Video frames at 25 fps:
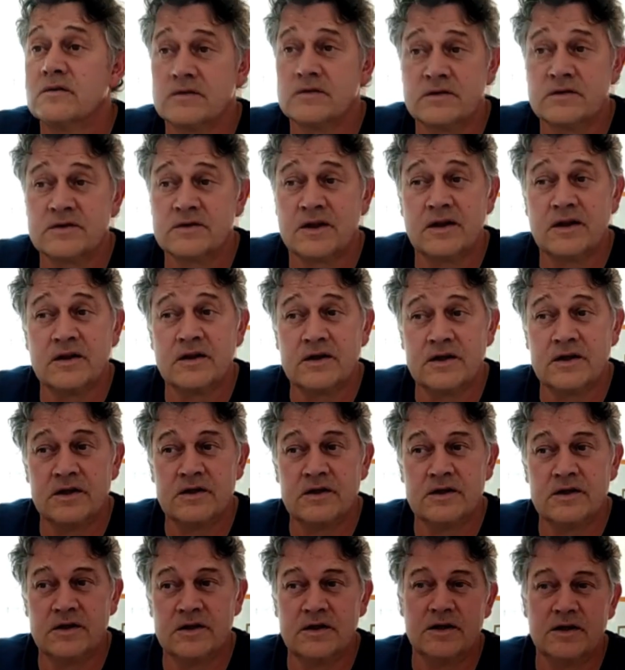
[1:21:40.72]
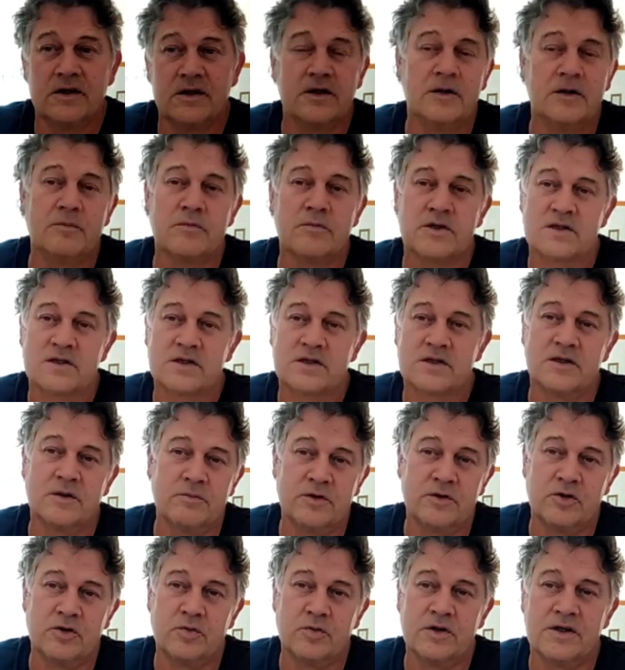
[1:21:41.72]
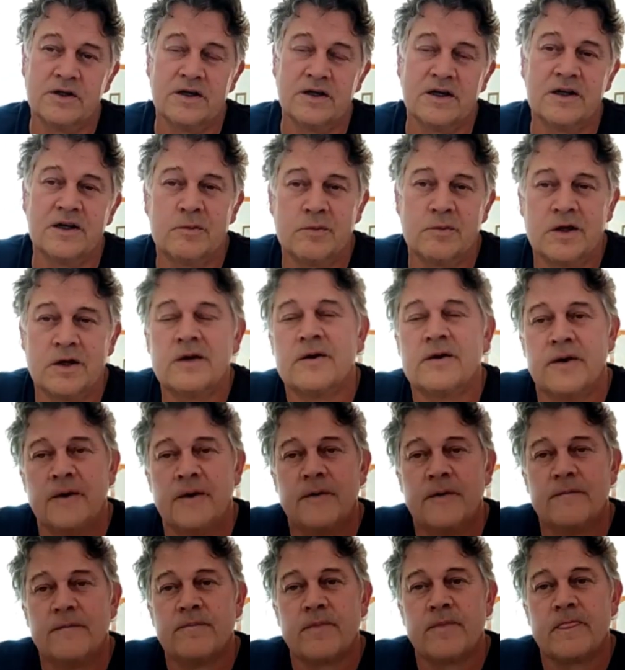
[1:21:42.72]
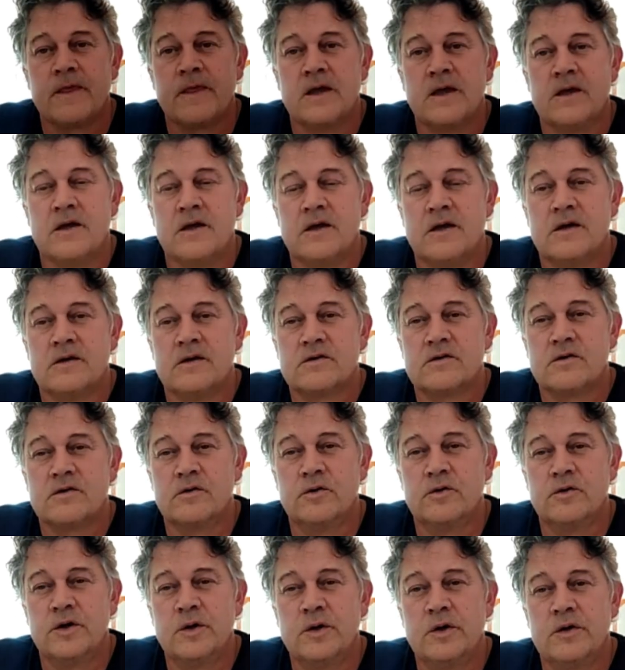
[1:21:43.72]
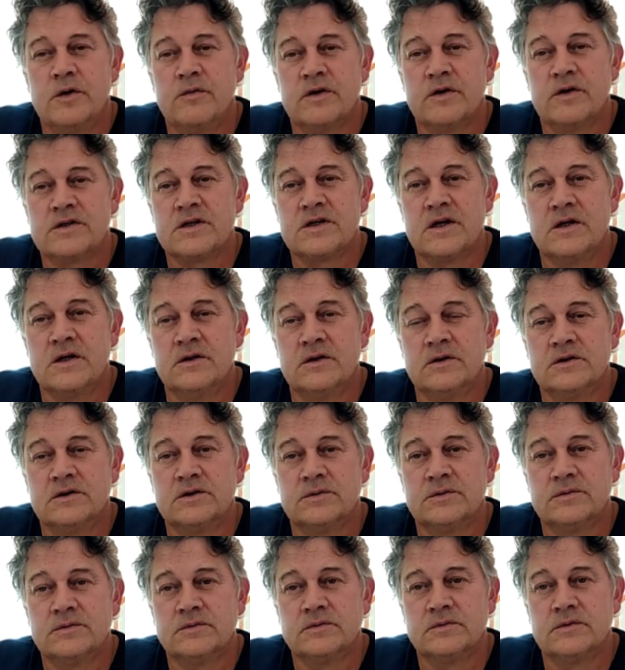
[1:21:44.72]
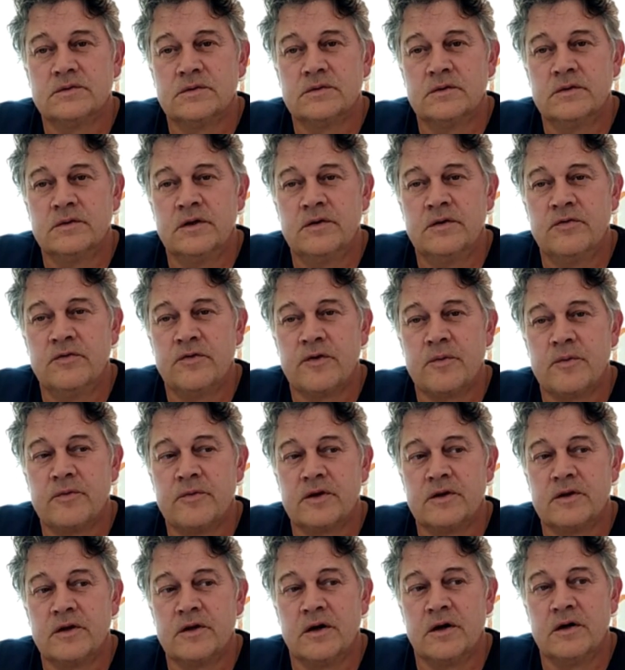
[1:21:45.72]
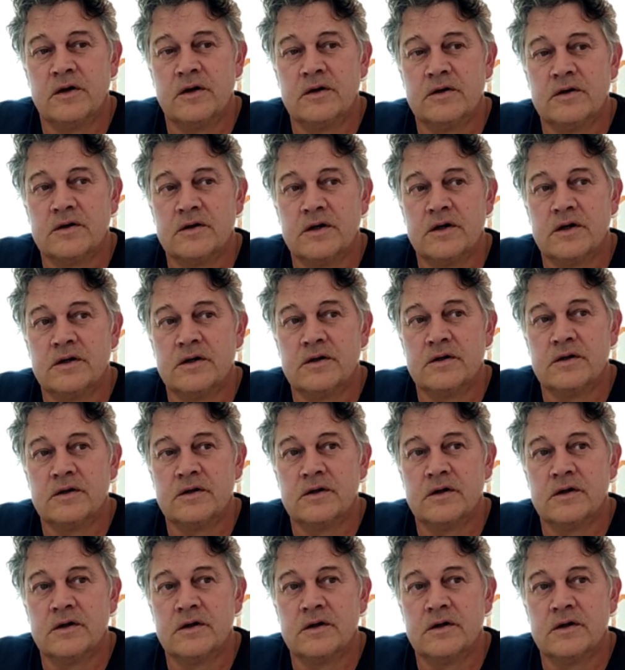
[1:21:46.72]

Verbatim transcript: still immersed in between the enemy. So Louis was killed, Louis van Bedar, and